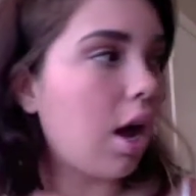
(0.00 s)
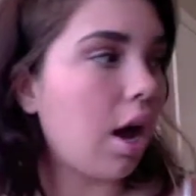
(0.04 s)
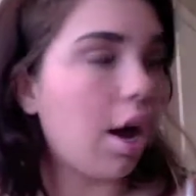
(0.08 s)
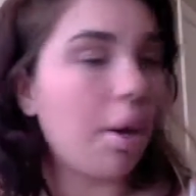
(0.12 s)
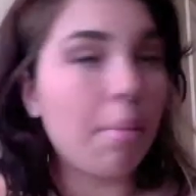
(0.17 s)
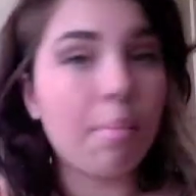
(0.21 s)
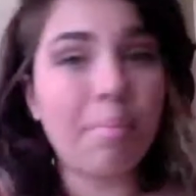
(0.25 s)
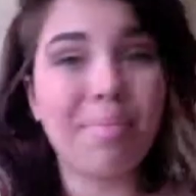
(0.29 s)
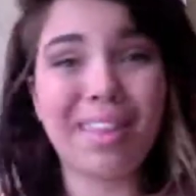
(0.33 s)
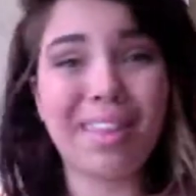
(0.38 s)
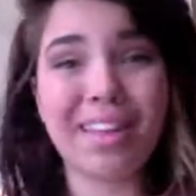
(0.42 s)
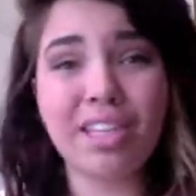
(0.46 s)

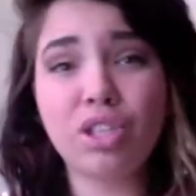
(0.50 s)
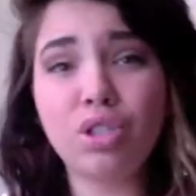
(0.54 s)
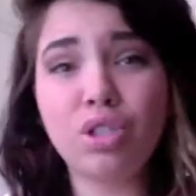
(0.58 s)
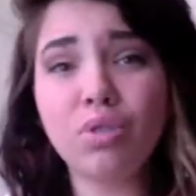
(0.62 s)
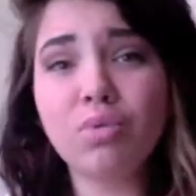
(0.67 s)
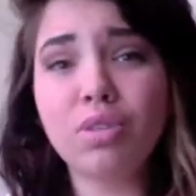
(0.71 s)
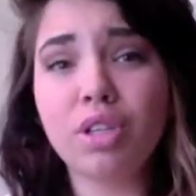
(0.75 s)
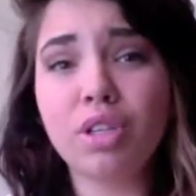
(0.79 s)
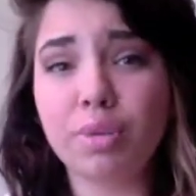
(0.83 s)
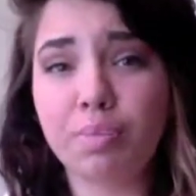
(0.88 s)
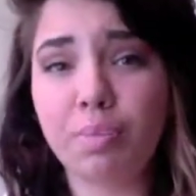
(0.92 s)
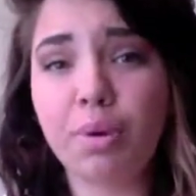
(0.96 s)
They're
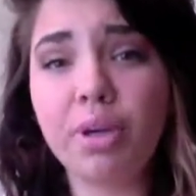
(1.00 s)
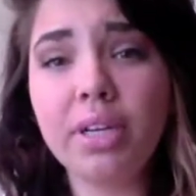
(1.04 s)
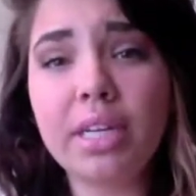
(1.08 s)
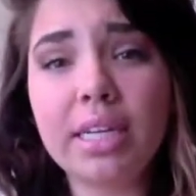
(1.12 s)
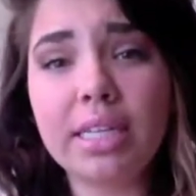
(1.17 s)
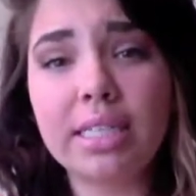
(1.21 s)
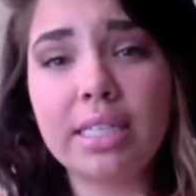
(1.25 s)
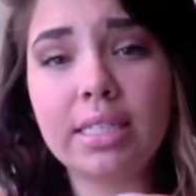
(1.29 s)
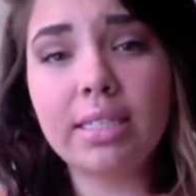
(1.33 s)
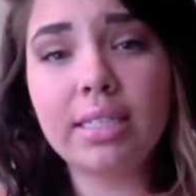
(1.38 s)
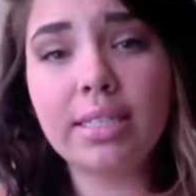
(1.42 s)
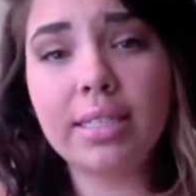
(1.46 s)
pretty
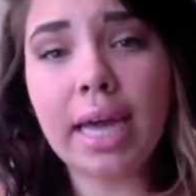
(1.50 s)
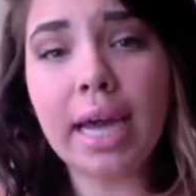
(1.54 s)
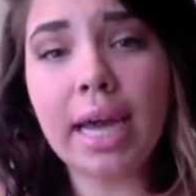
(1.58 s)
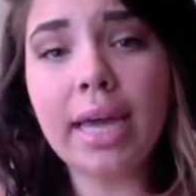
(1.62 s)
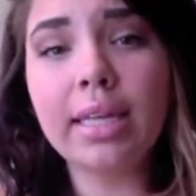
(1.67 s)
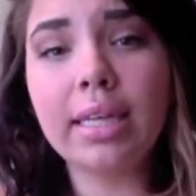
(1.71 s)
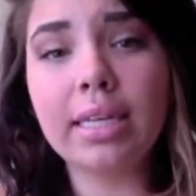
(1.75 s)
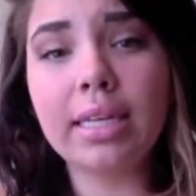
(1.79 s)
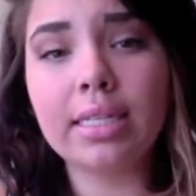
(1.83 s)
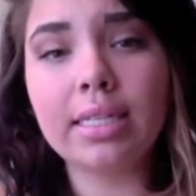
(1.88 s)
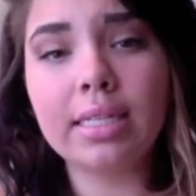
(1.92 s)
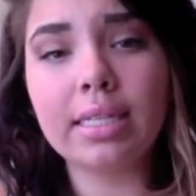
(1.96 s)
tightly
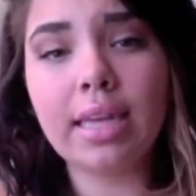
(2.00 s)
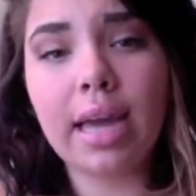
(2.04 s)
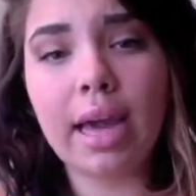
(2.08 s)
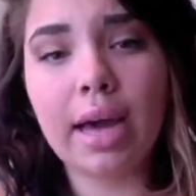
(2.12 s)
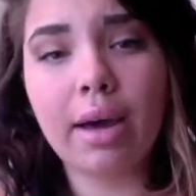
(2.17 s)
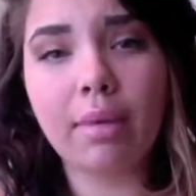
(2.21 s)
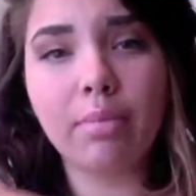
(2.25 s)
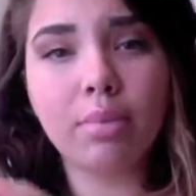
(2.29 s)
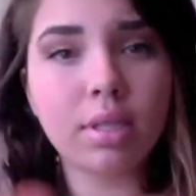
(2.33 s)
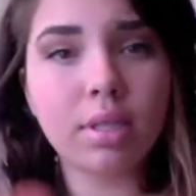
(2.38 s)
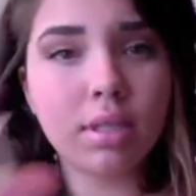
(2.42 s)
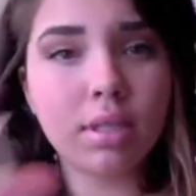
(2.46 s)
snapped.